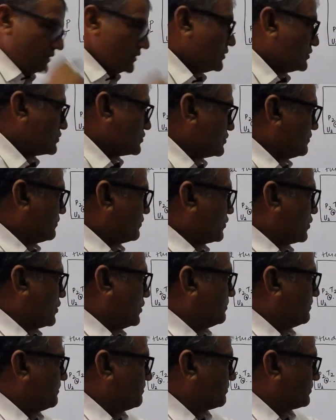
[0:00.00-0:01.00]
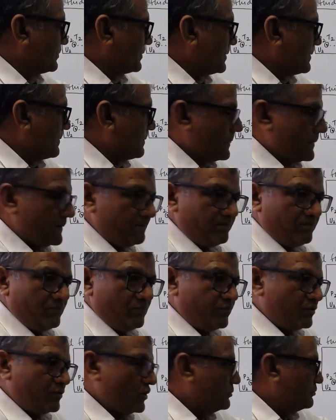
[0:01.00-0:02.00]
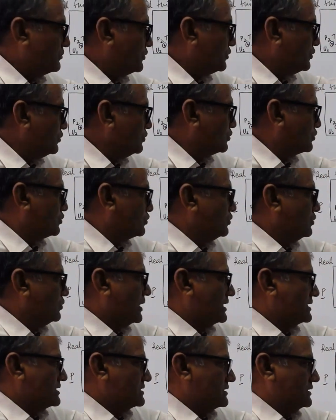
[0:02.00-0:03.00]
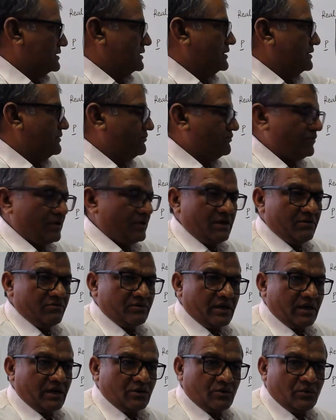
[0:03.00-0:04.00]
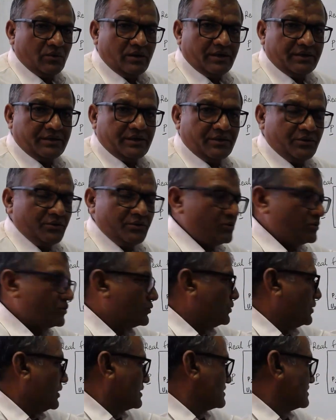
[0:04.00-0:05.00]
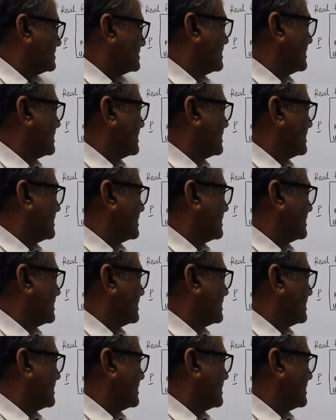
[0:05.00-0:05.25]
So from U2 Ig, if we have calculated U2 Ig, then